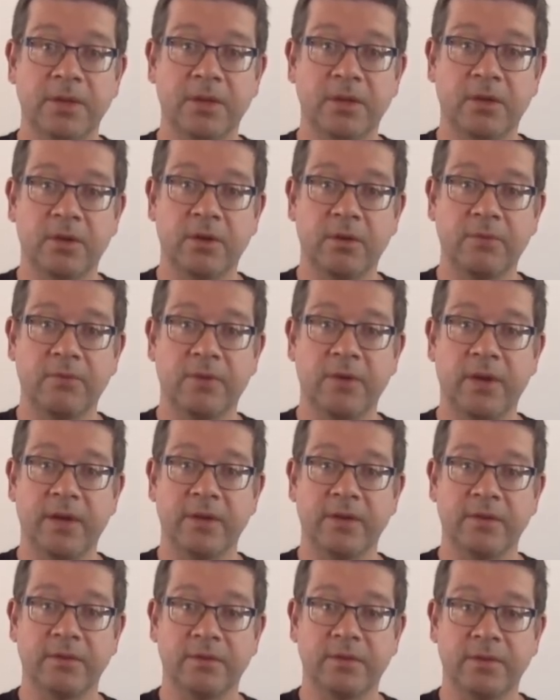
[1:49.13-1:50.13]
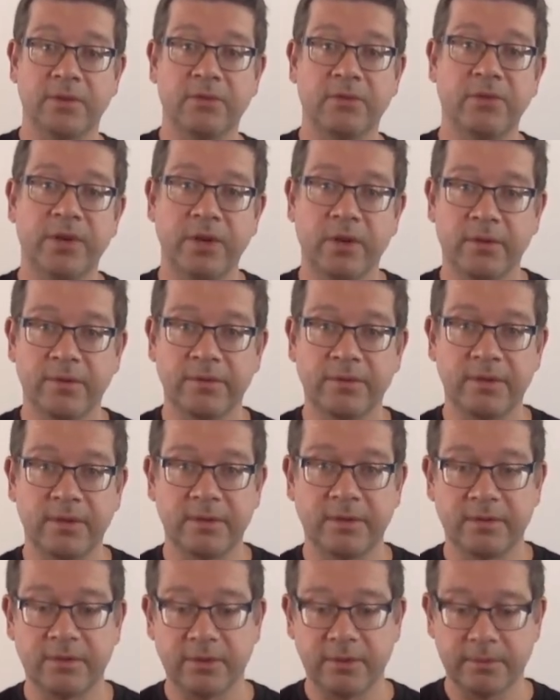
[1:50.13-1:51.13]
the confines of a 3DOF
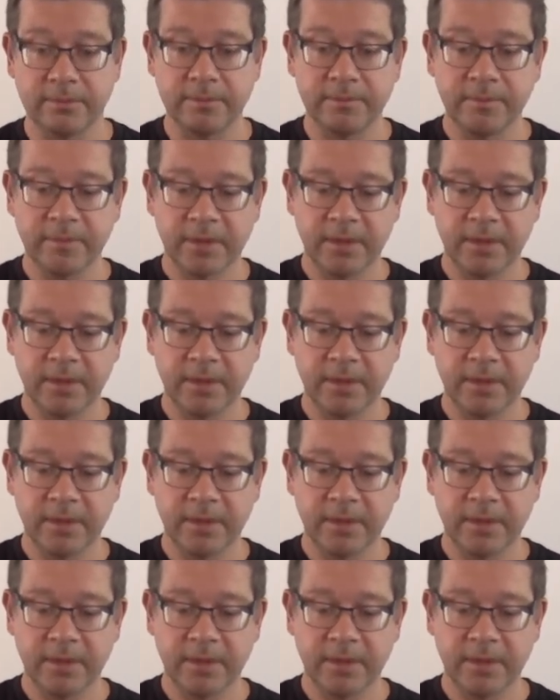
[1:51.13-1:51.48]
system